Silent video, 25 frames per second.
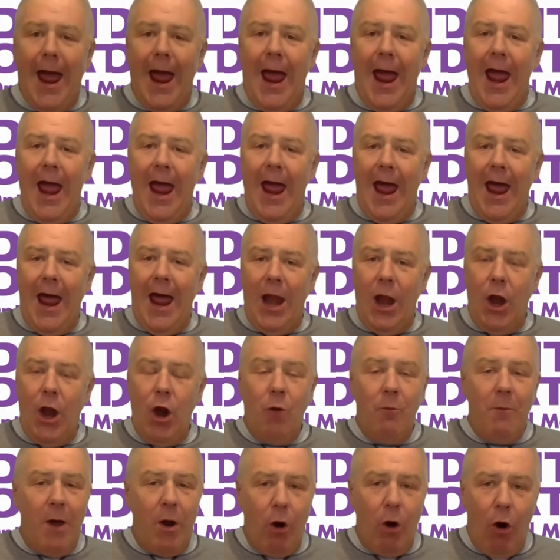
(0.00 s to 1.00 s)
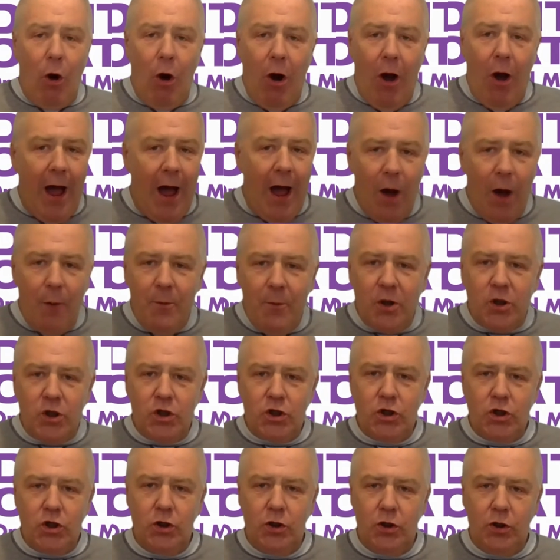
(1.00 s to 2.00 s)
And no matter how
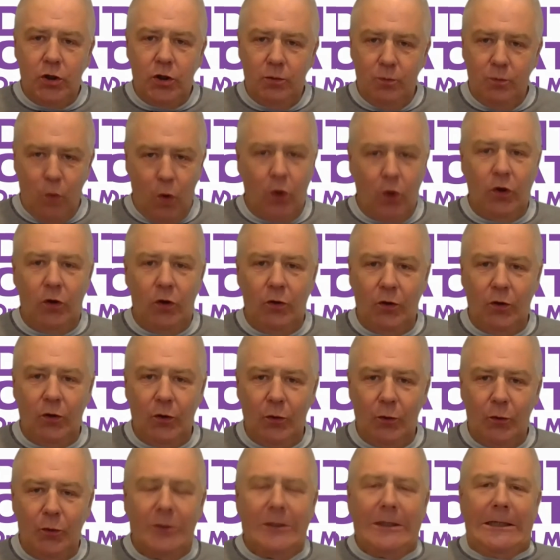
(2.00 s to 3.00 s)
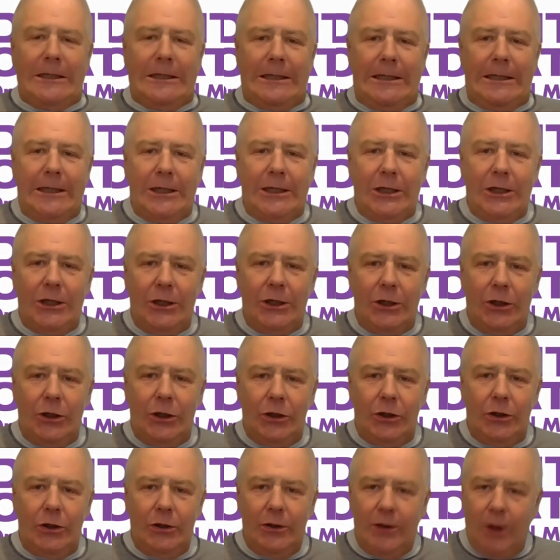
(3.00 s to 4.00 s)
much work you do,
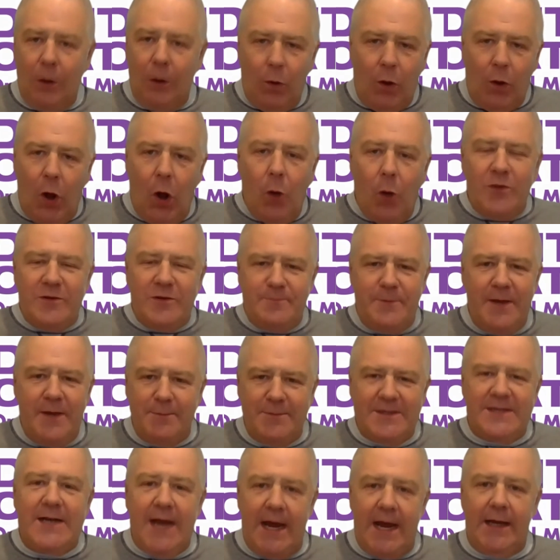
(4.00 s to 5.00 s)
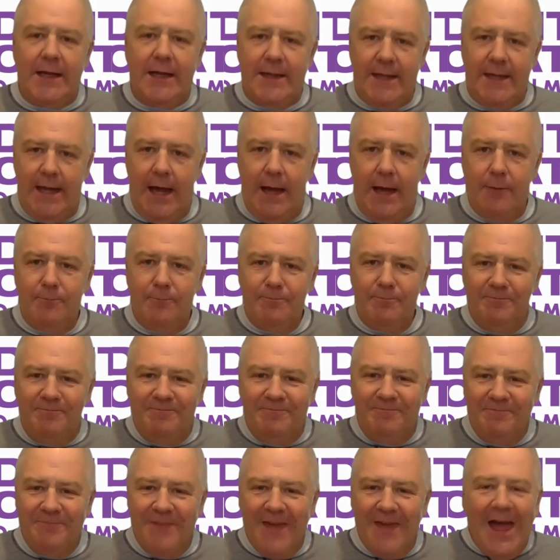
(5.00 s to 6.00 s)
there will always be a mistake at the end.
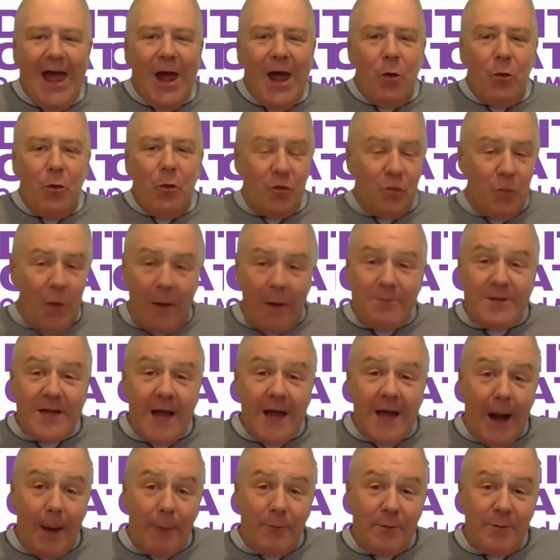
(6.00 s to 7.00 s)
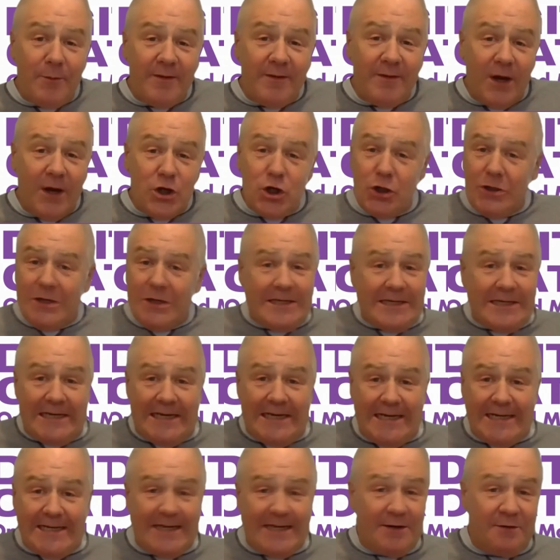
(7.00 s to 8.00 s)
With website optimization, it's
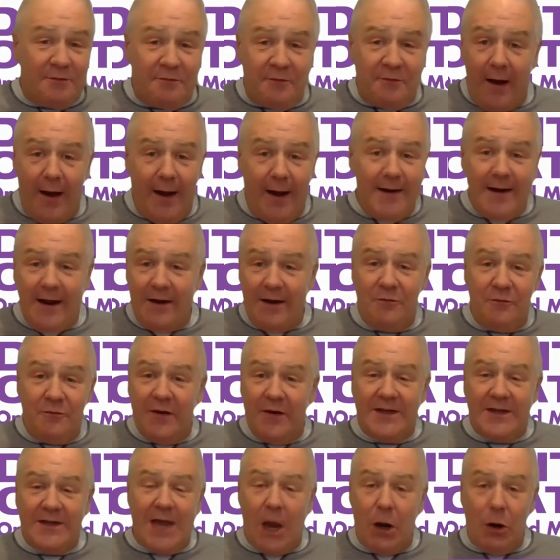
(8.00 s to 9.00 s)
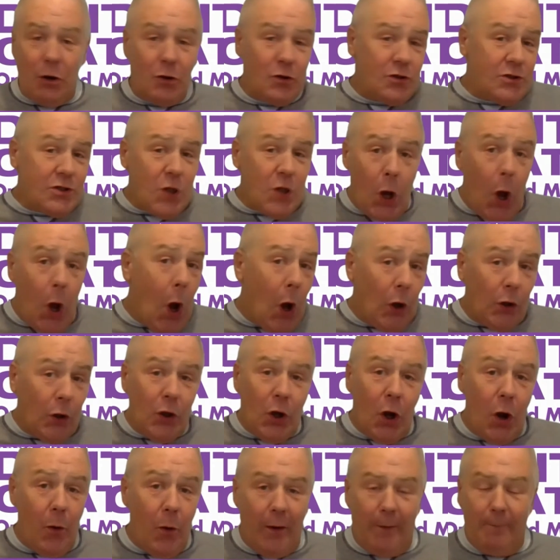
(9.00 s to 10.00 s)
easy to find and fix errors
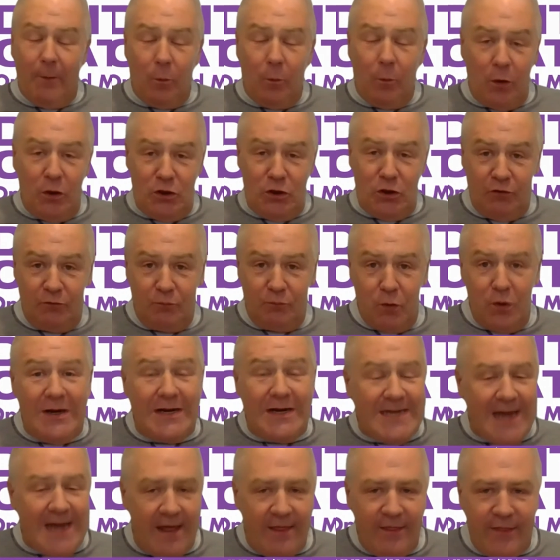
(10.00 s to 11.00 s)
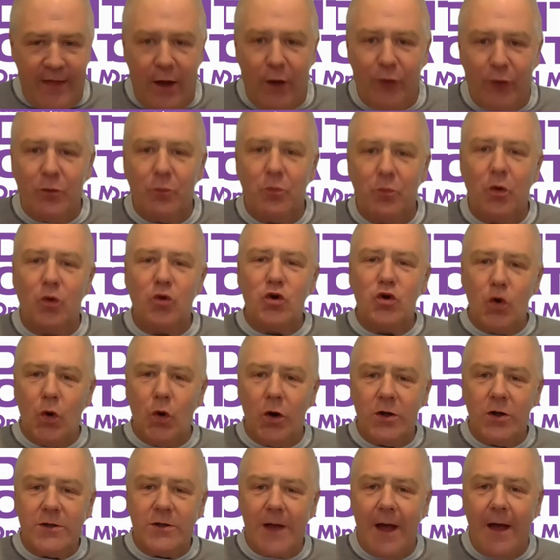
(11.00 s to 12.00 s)
ongoing. But once you've printed 10,000
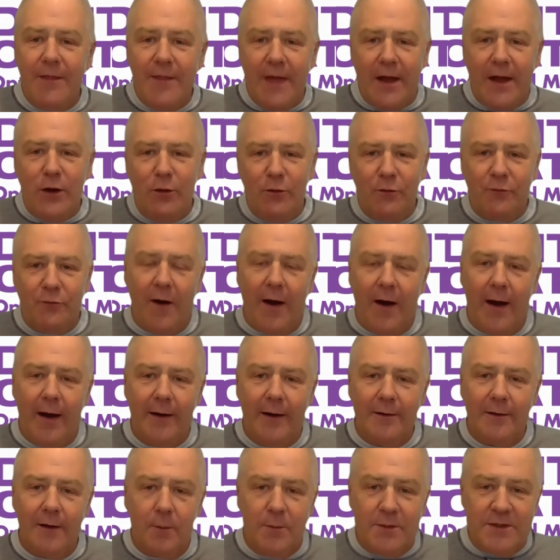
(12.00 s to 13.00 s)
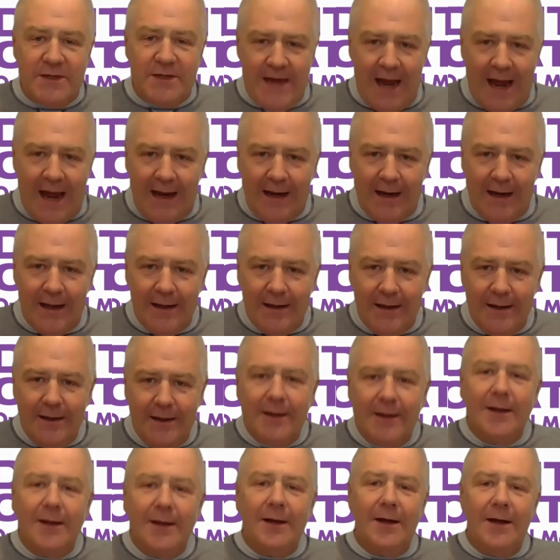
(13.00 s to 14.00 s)
brochures and then you find a mistake,
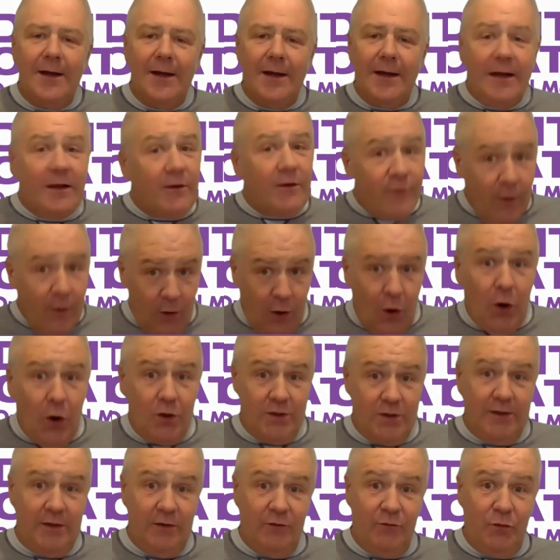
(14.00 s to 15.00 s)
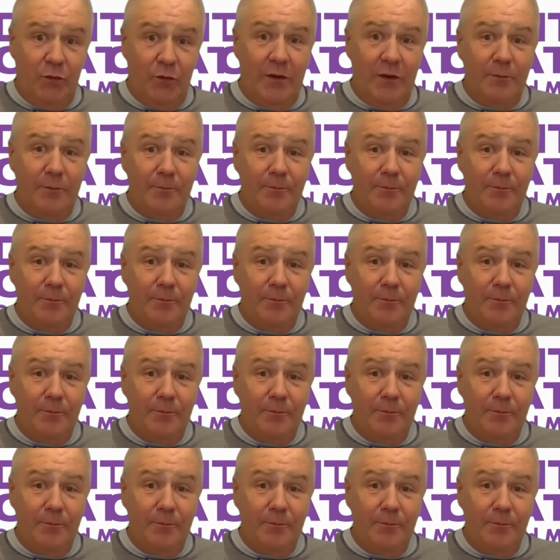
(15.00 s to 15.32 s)
it's very hard to live with.